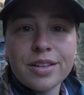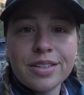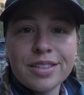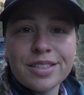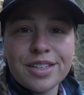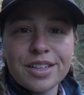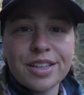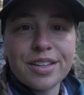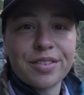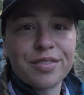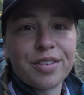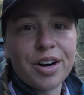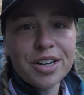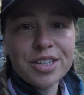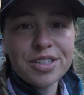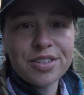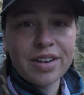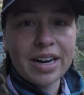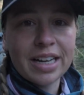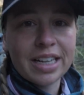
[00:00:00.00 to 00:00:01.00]
So the
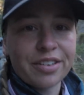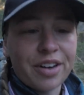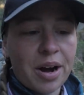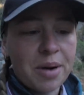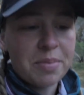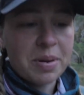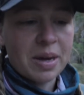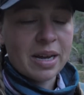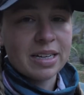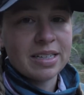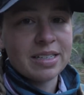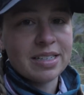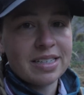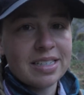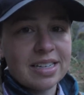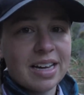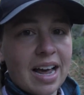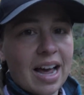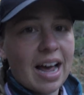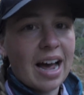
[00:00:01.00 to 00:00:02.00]
rocks around the
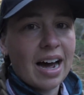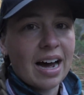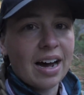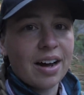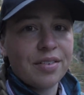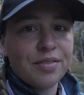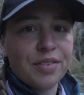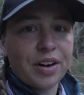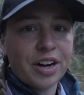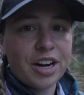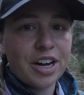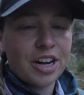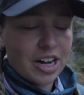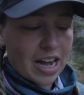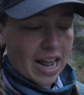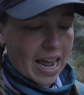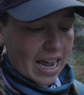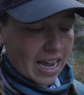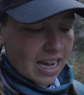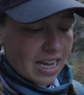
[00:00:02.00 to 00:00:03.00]
Grampians are very
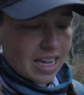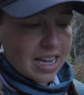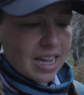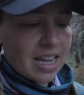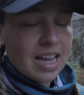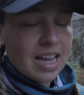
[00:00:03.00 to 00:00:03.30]
unique.